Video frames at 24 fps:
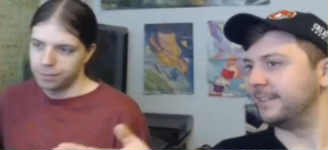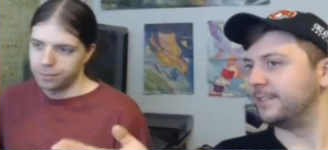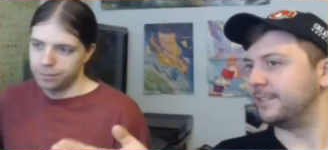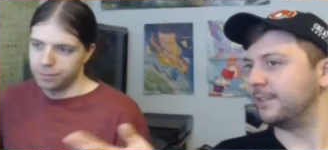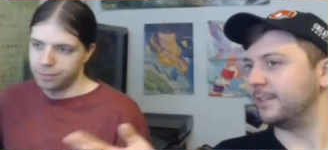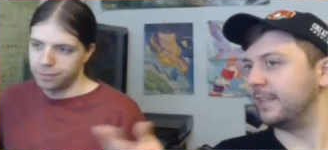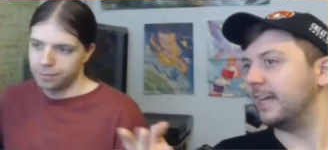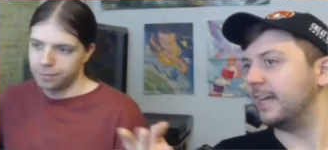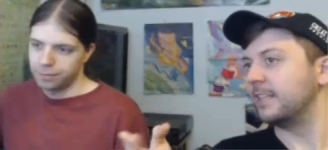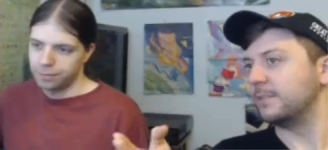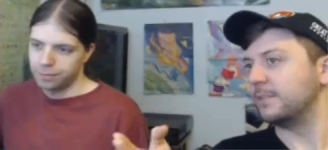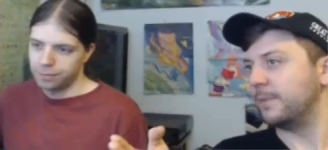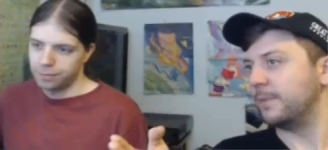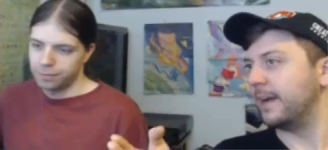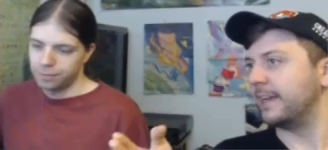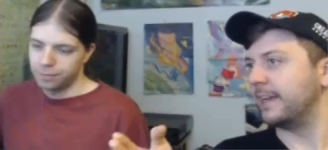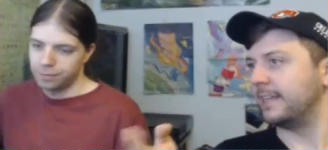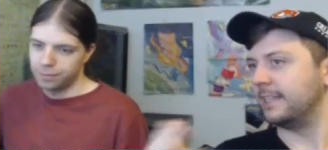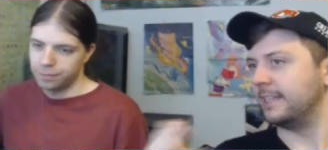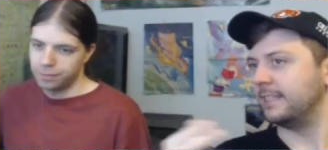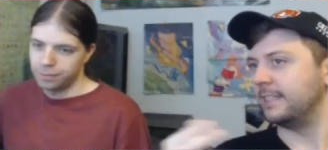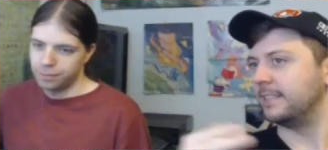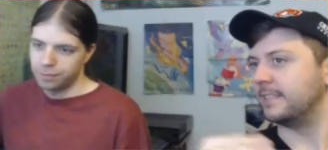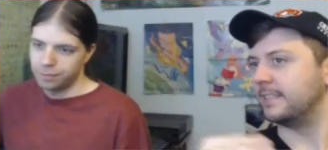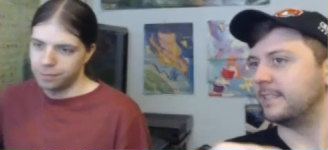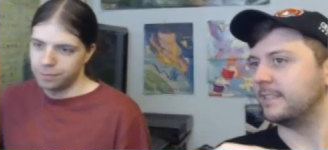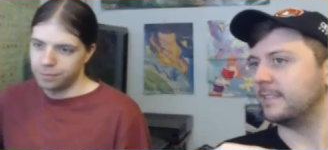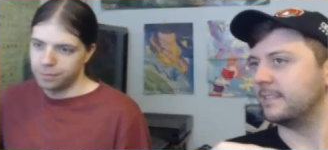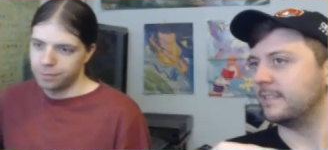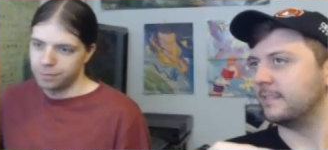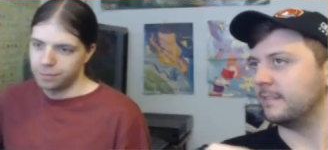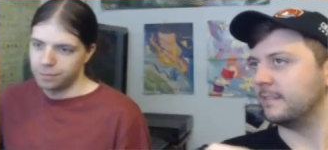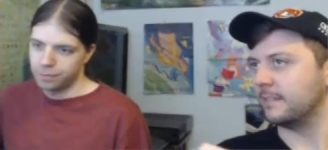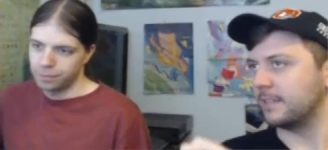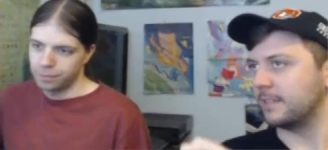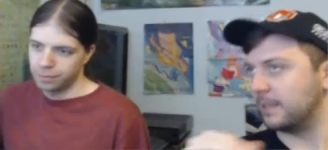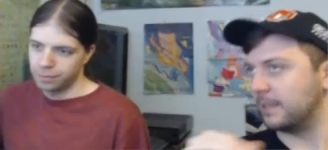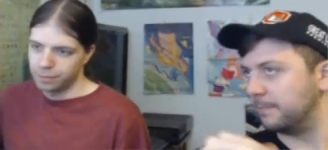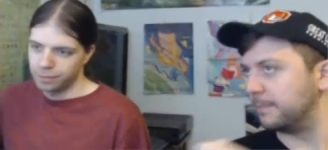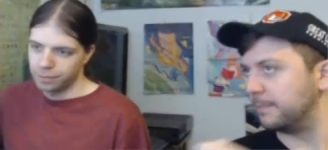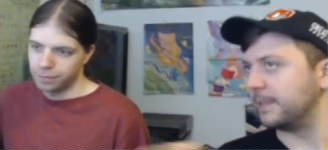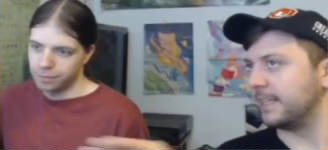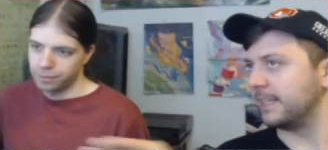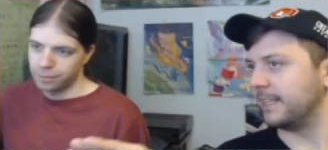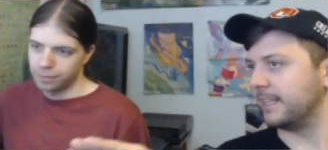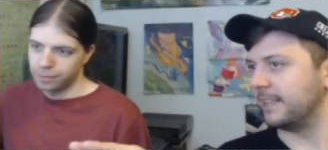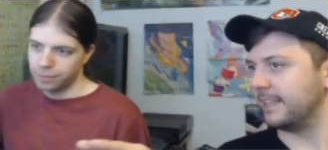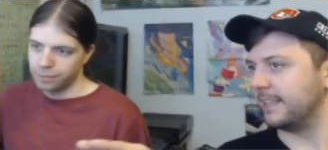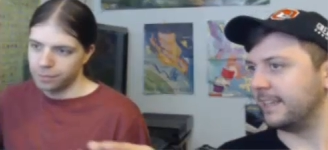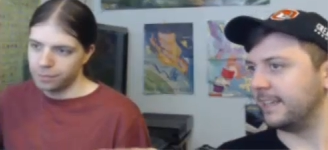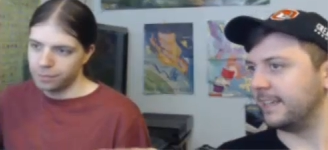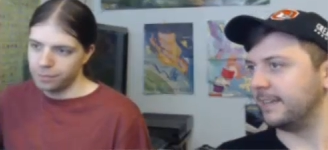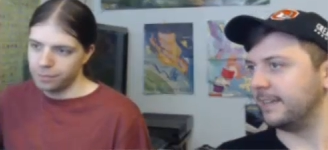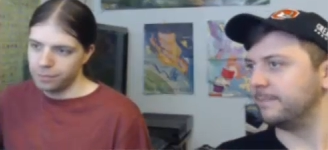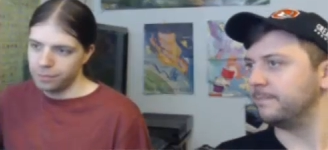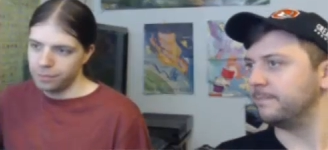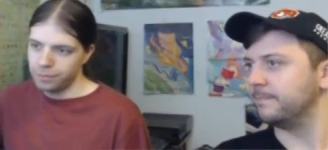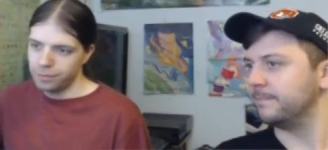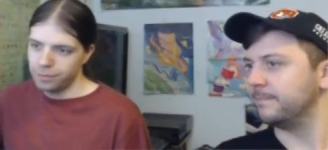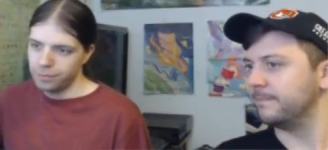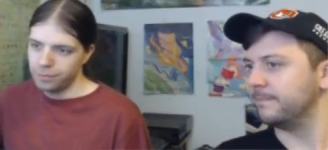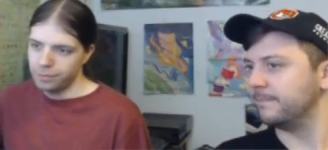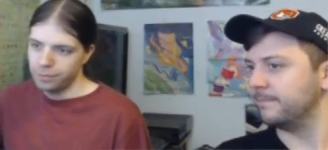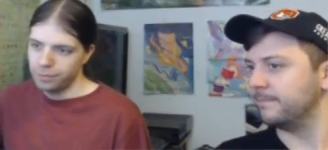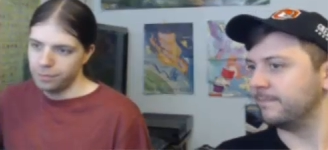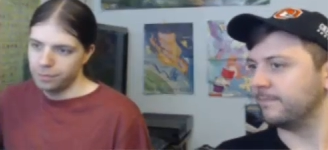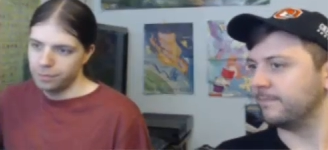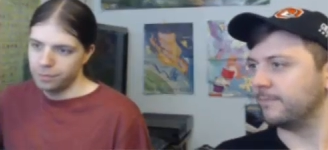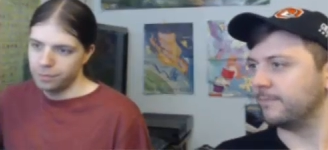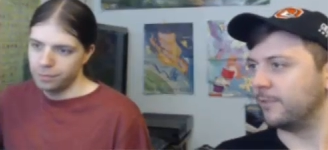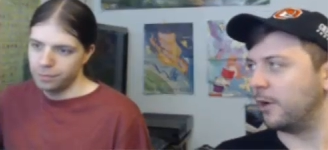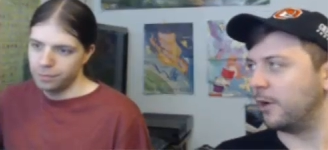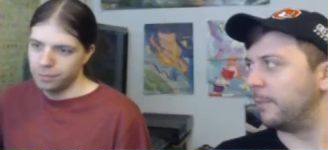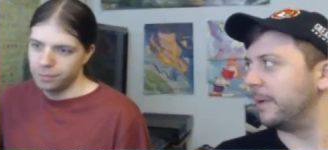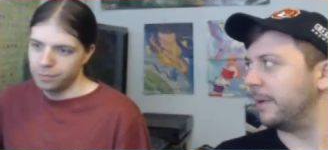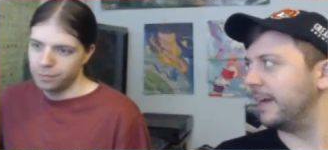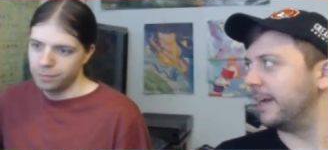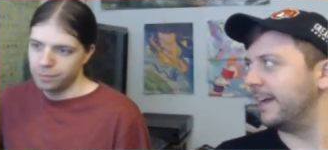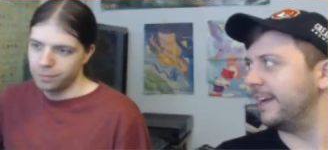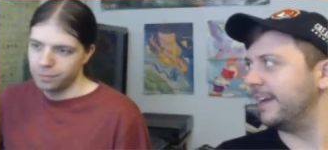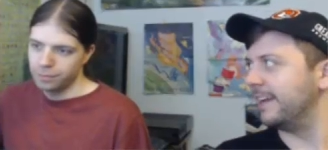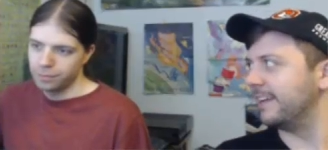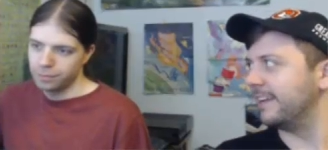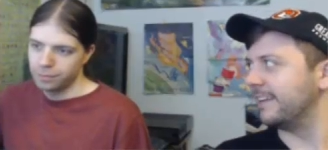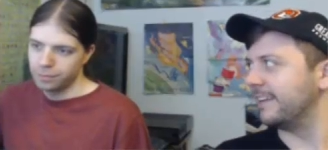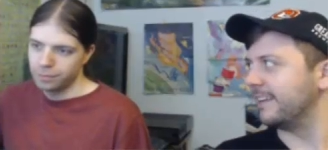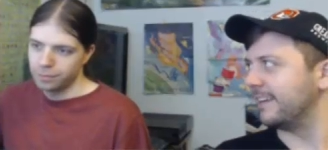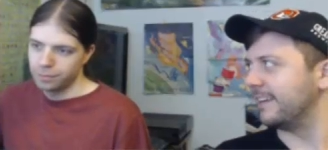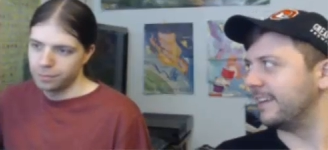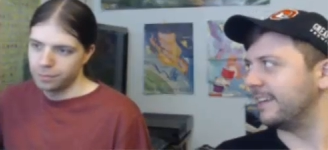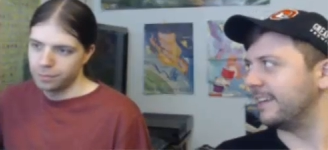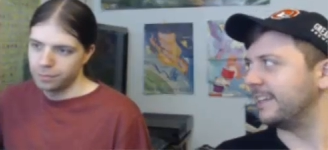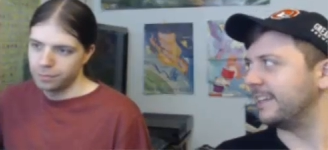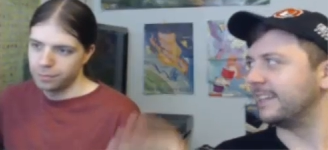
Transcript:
Speaker 1: so that's why he's completely robot, and